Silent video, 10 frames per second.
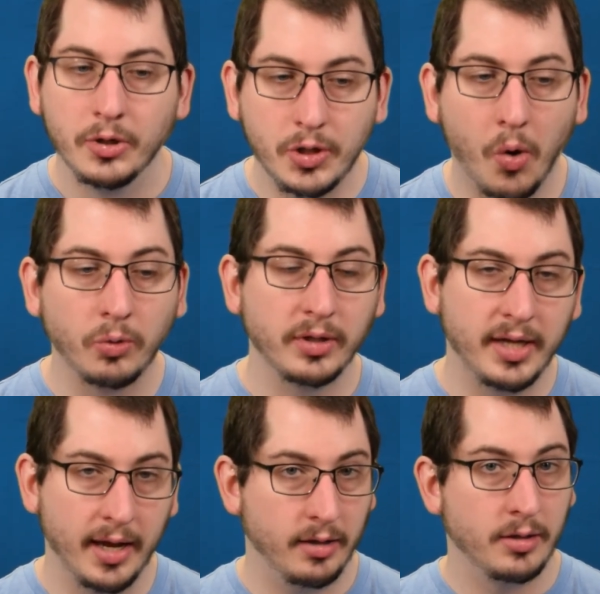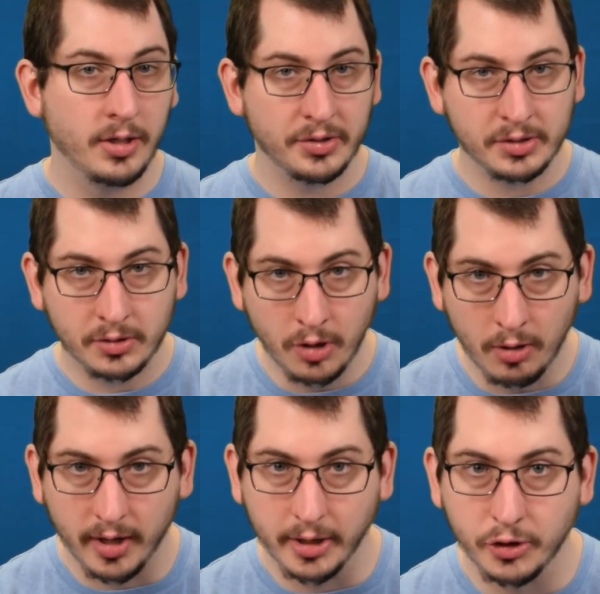Don't get
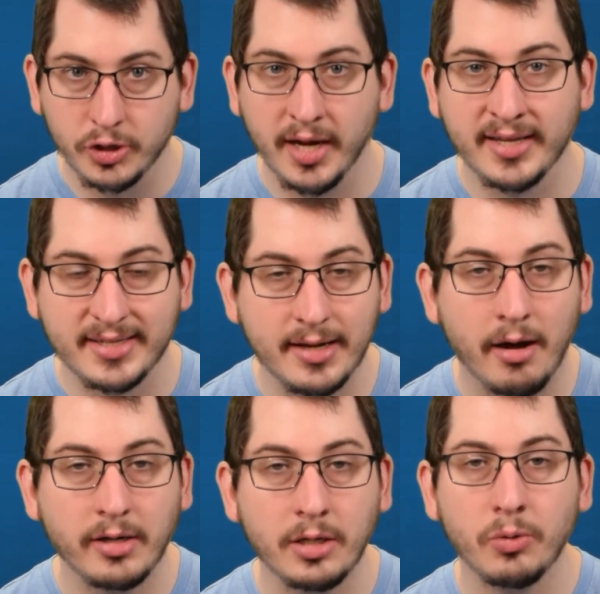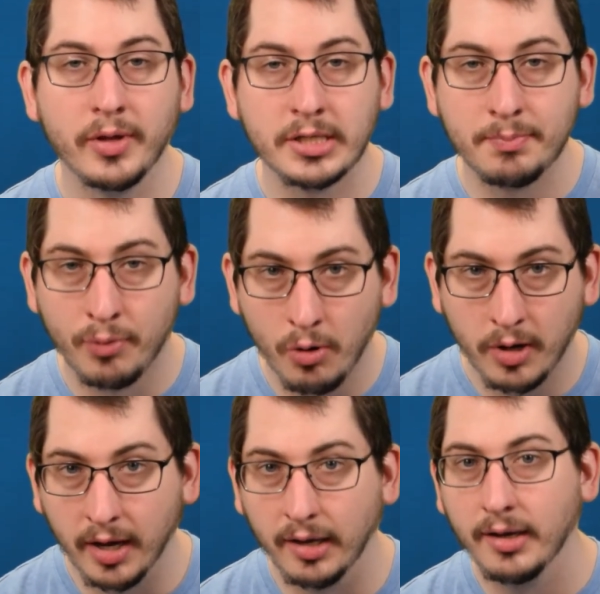discouraged. It's not you that's
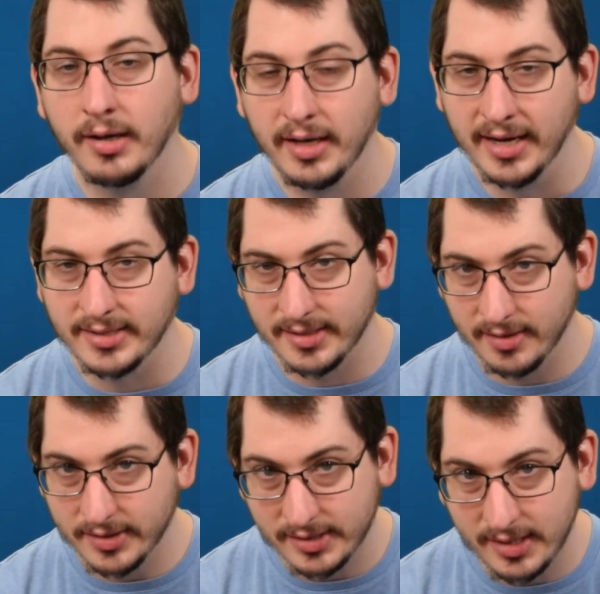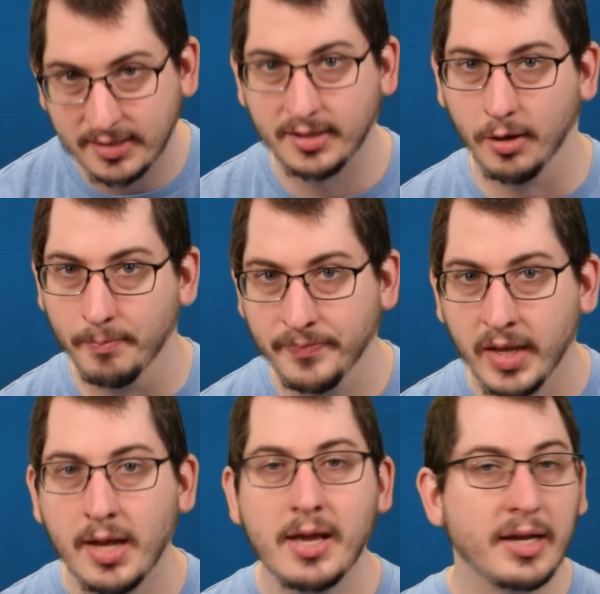broken, it's the system.
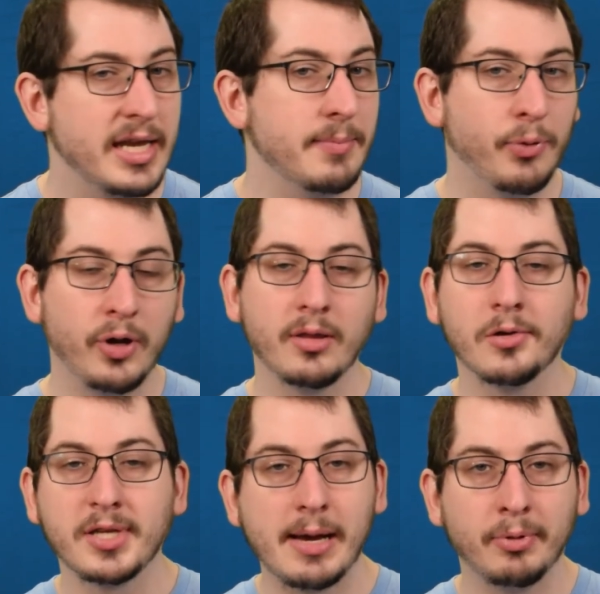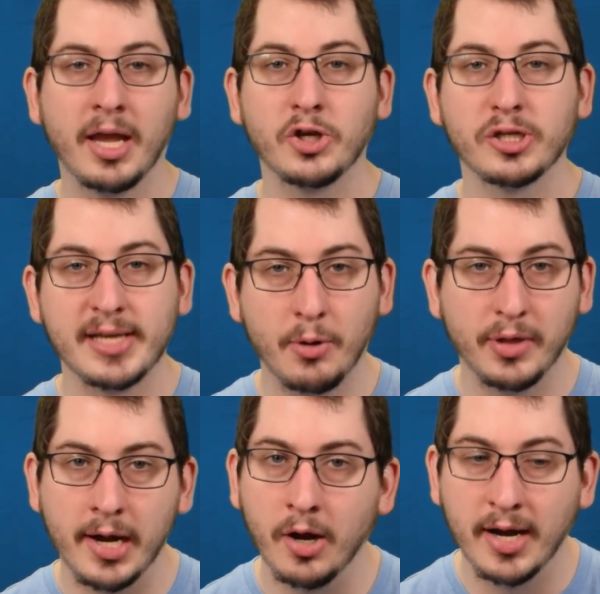Keep putting those applications out
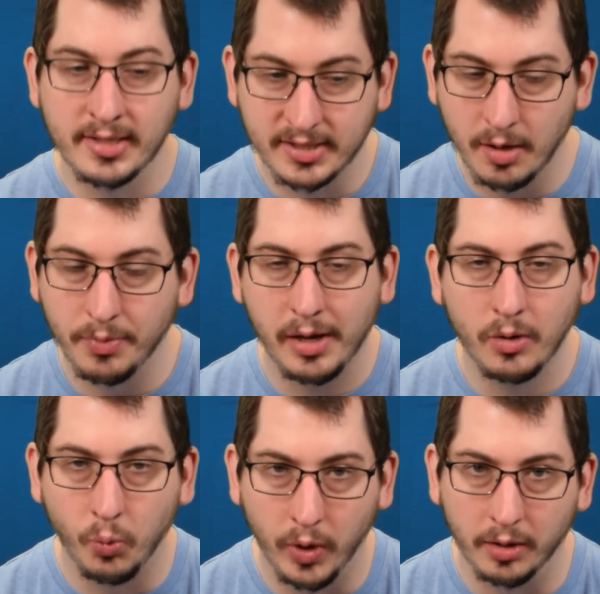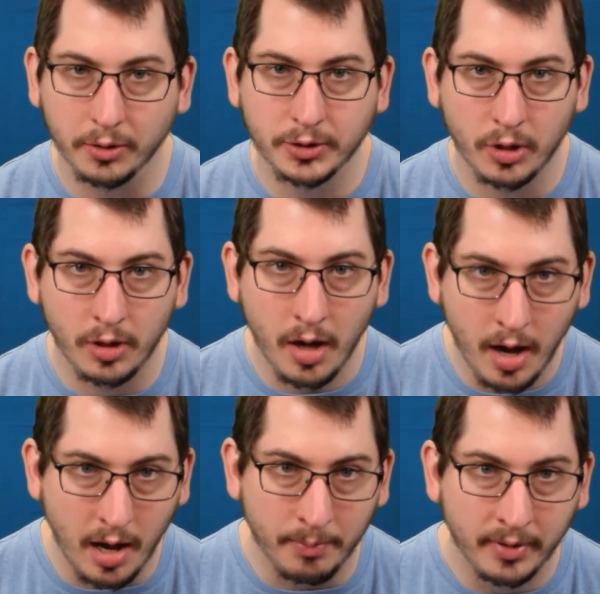there and something will turn
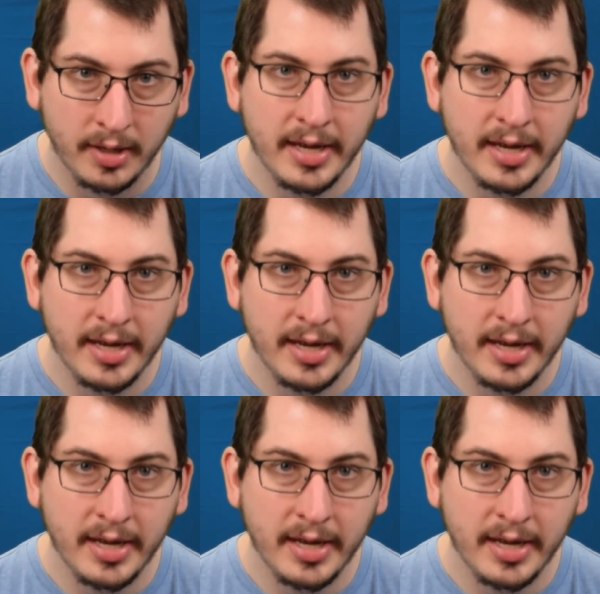up.